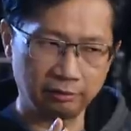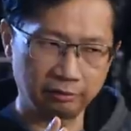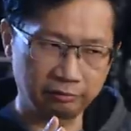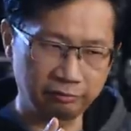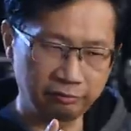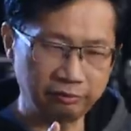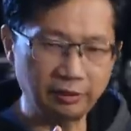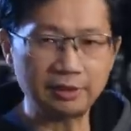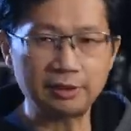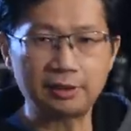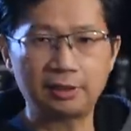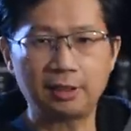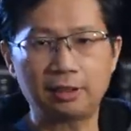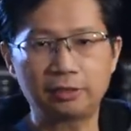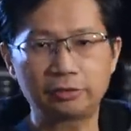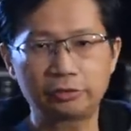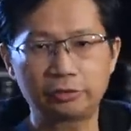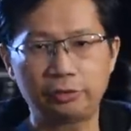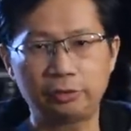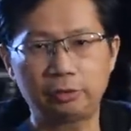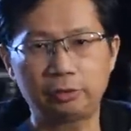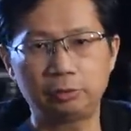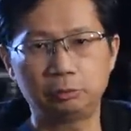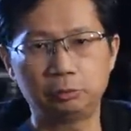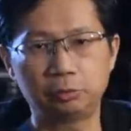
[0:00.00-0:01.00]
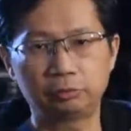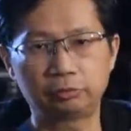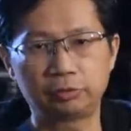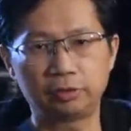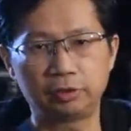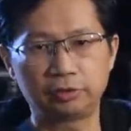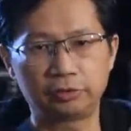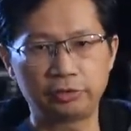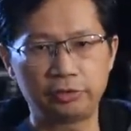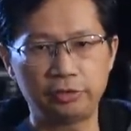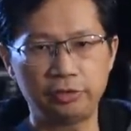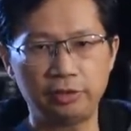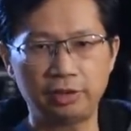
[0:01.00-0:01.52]
Fantastic with the
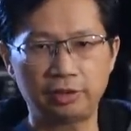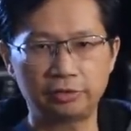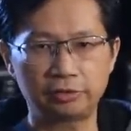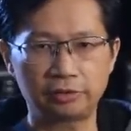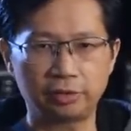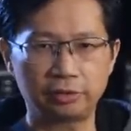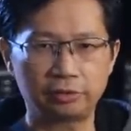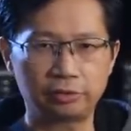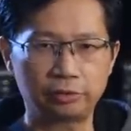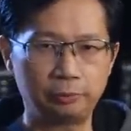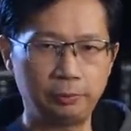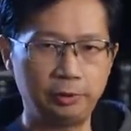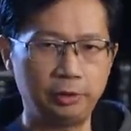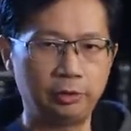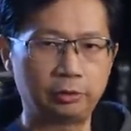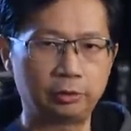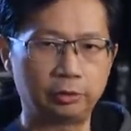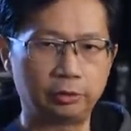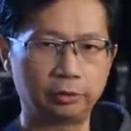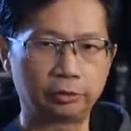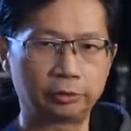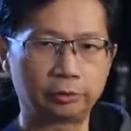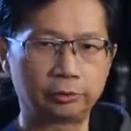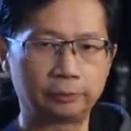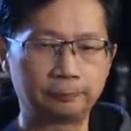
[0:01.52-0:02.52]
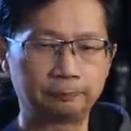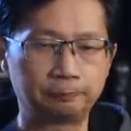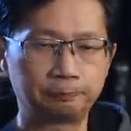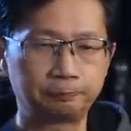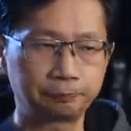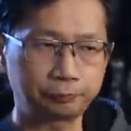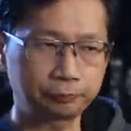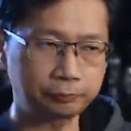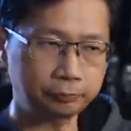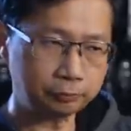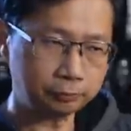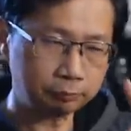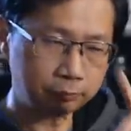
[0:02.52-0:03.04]
CSS speakers.
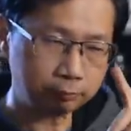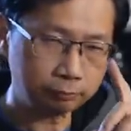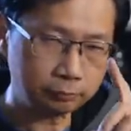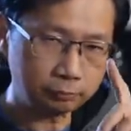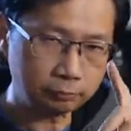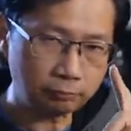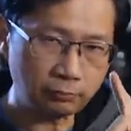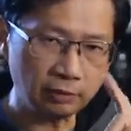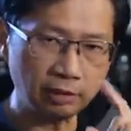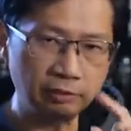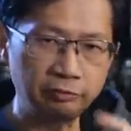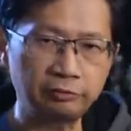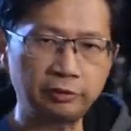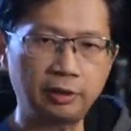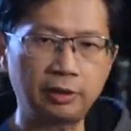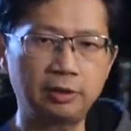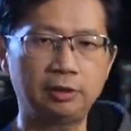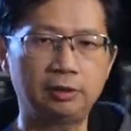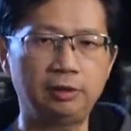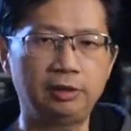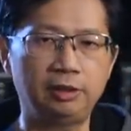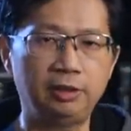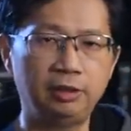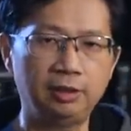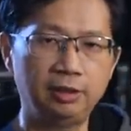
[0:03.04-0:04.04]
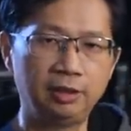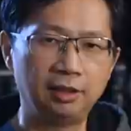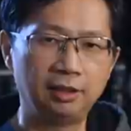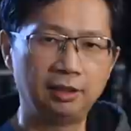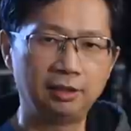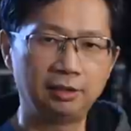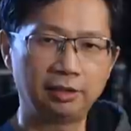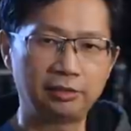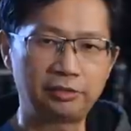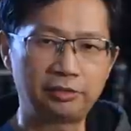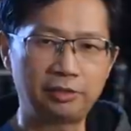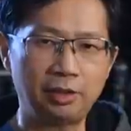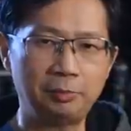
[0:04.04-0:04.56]
Finally,
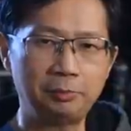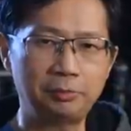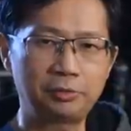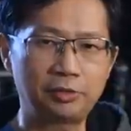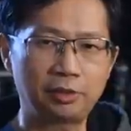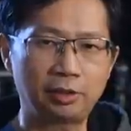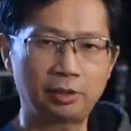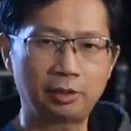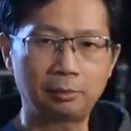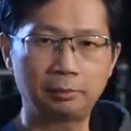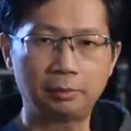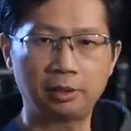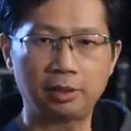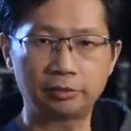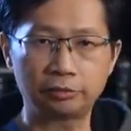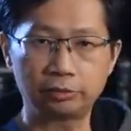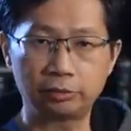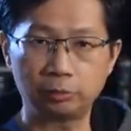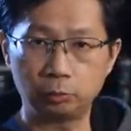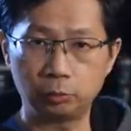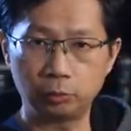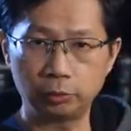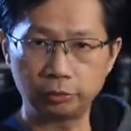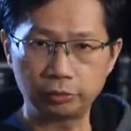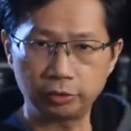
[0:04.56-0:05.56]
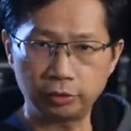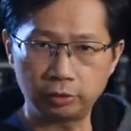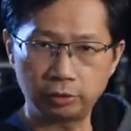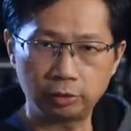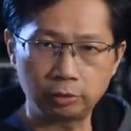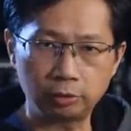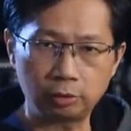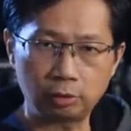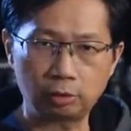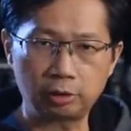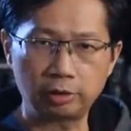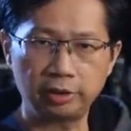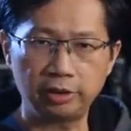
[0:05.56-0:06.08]
the same setup as the
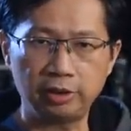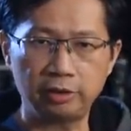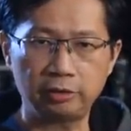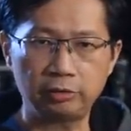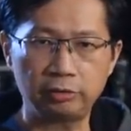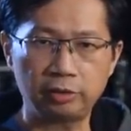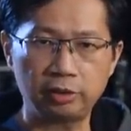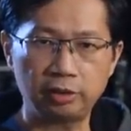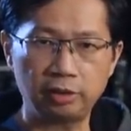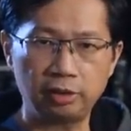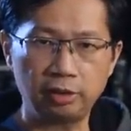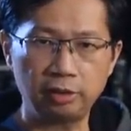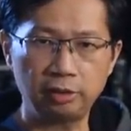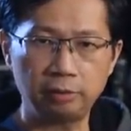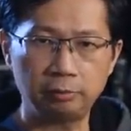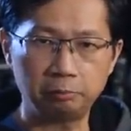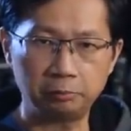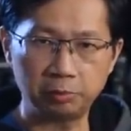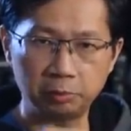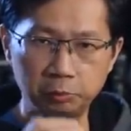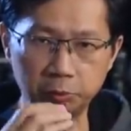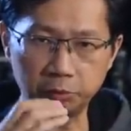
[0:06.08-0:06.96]
Willsenton R800i, but